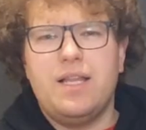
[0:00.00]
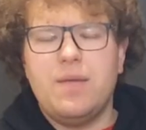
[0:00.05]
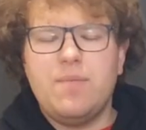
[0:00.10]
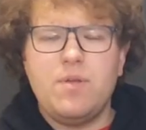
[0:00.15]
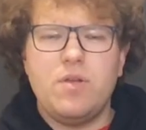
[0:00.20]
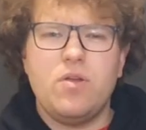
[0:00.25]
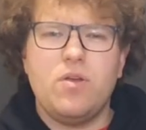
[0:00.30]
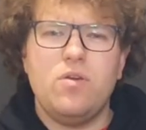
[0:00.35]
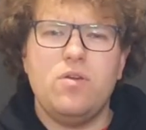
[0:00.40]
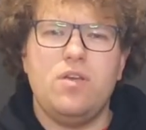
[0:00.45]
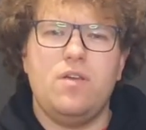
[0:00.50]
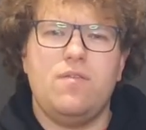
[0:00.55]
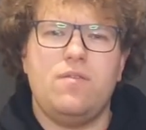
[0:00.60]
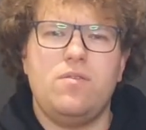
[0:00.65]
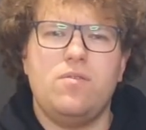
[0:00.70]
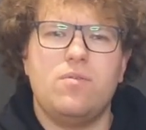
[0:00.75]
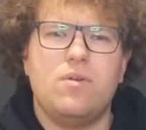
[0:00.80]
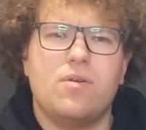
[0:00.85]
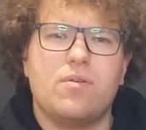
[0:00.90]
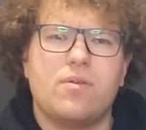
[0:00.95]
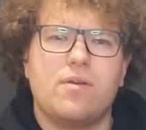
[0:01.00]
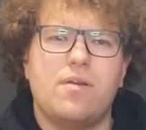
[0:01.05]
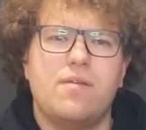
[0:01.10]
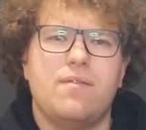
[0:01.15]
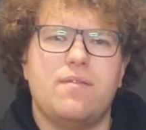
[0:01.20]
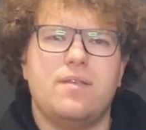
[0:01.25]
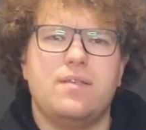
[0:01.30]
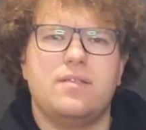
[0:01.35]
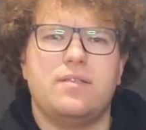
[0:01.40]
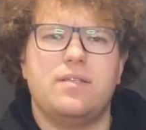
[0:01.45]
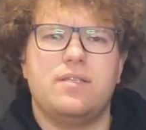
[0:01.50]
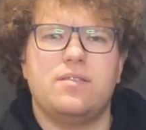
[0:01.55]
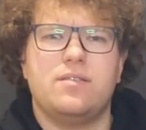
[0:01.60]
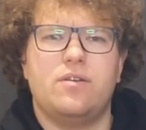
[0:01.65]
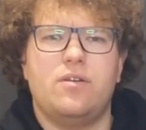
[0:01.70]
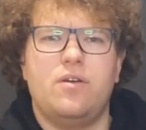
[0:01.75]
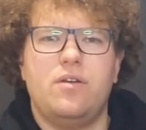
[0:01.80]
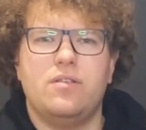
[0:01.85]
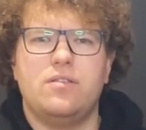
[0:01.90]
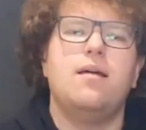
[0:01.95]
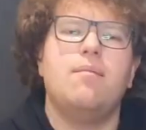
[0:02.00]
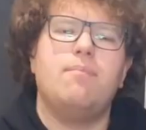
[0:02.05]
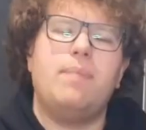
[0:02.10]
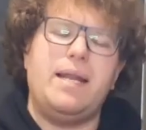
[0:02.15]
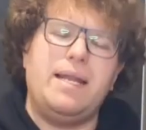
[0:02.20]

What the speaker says: let me know if you agree with this list or not.